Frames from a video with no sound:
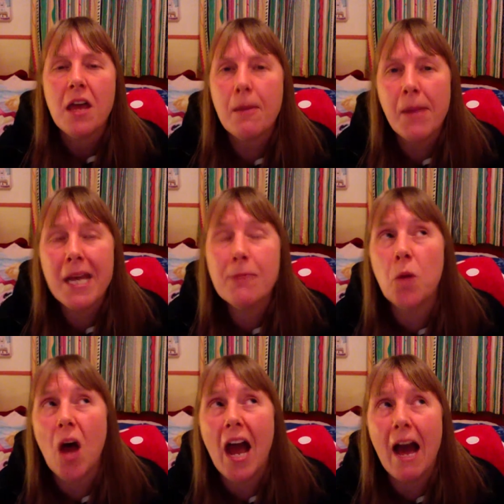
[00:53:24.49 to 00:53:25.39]
The people
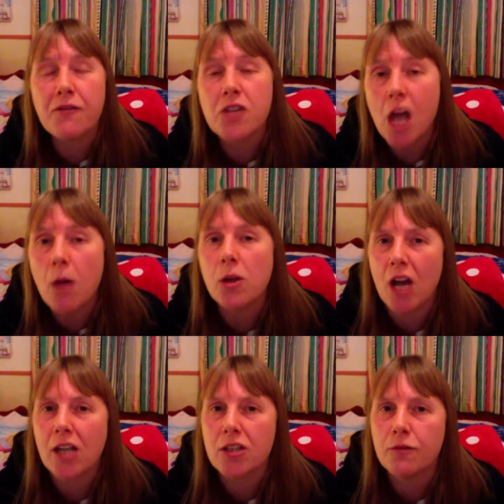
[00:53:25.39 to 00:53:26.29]
that I have no
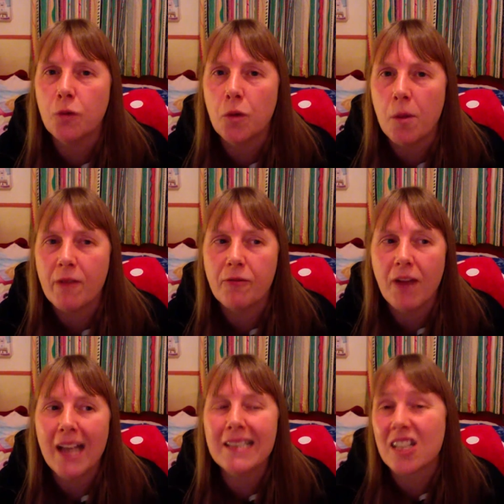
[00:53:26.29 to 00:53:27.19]
attraction for, that my friends,